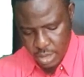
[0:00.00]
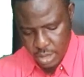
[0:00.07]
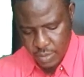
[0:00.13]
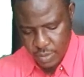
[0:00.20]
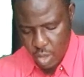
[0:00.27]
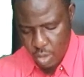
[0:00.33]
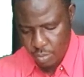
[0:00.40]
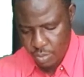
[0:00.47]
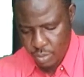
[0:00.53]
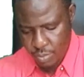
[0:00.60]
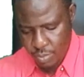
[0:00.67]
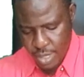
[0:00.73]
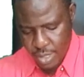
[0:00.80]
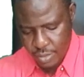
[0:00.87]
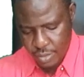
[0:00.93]
and this
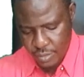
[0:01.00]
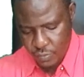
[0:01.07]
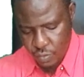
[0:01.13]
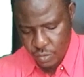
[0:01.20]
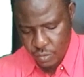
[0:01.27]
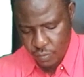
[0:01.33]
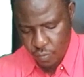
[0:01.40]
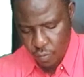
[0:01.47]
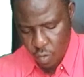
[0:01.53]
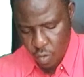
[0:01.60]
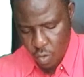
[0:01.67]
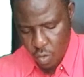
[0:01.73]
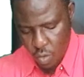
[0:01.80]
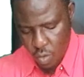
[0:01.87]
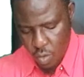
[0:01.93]
becomes minus
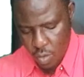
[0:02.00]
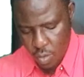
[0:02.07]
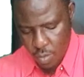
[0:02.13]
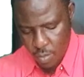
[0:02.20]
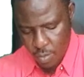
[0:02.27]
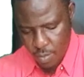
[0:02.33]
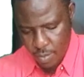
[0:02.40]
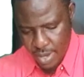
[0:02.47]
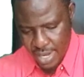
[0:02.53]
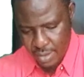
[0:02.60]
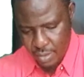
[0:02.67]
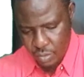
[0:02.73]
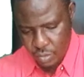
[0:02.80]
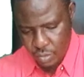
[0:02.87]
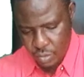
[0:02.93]
44
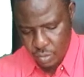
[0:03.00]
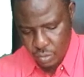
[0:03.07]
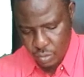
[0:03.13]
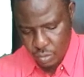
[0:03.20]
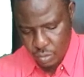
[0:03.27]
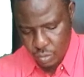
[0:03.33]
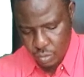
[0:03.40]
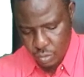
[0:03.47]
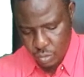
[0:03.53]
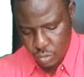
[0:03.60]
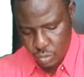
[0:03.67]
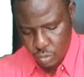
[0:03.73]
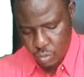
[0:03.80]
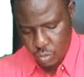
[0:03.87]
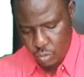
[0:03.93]
minus
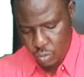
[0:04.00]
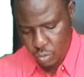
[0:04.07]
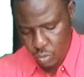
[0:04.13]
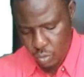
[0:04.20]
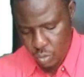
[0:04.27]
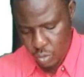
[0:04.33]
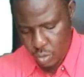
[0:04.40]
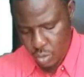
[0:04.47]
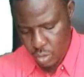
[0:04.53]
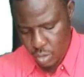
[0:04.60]
2.